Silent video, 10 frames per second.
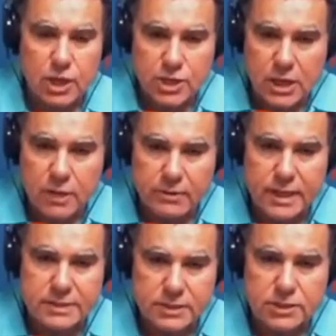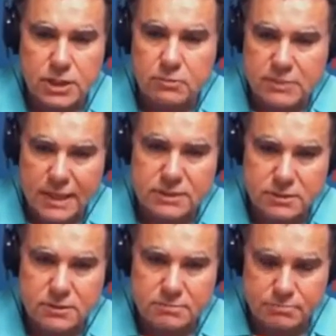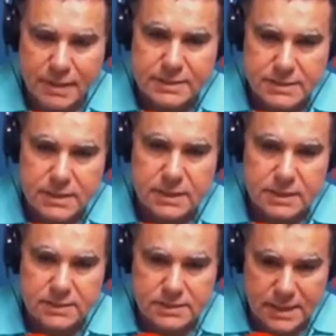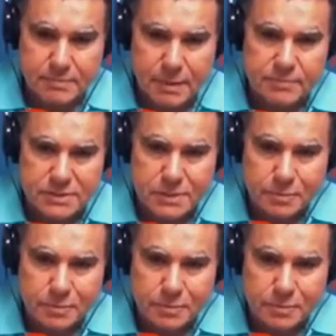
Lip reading: And to basically step up to the